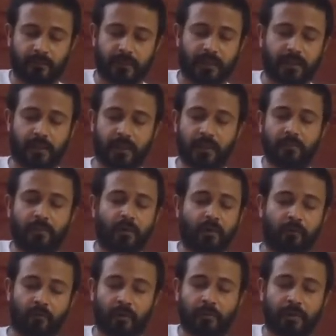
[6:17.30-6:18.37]
and keep
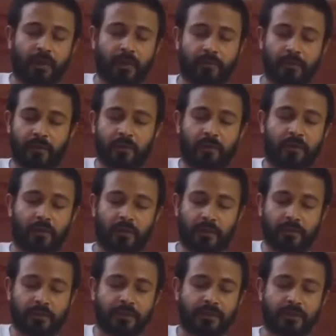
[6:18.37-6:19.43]
on warming up your
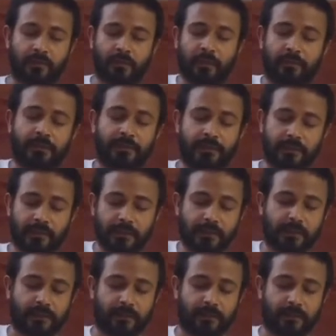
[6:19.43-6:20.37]
psoas muscle.